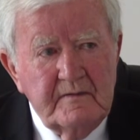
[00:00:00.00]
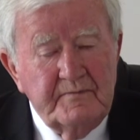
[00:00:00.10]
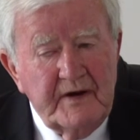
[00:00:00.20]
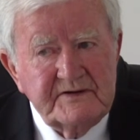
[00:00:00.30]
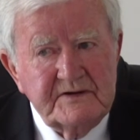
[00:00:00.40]

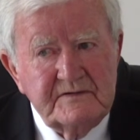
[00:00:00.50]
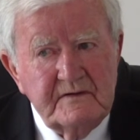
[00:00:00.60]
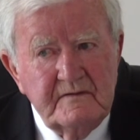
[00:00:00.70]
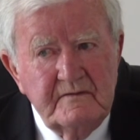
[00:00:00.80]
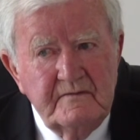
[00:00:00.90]
practiced
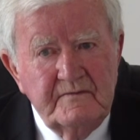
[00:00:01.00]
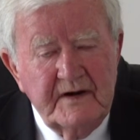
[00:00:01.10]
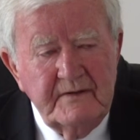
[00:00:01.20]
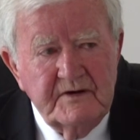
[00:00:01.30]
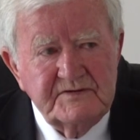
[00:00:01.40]

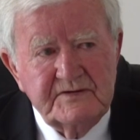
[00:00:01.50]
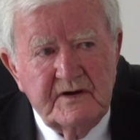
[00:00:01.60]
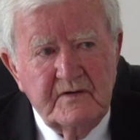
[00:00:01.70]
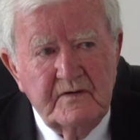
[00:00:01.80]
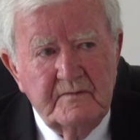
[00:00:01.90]
very much
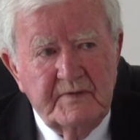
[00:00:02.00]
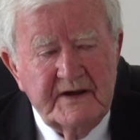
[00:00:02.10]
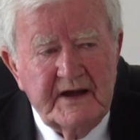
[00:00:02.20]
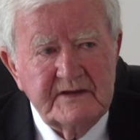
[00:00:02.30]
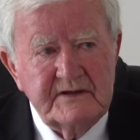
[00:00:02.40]
so
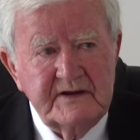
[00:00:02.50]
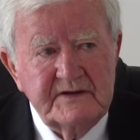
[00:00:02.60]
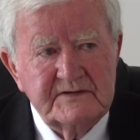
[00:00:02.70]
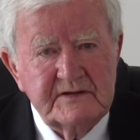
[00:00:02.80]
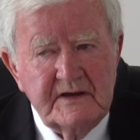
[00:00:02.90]
by
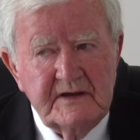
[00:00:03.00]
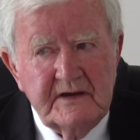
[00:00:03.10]
Catholics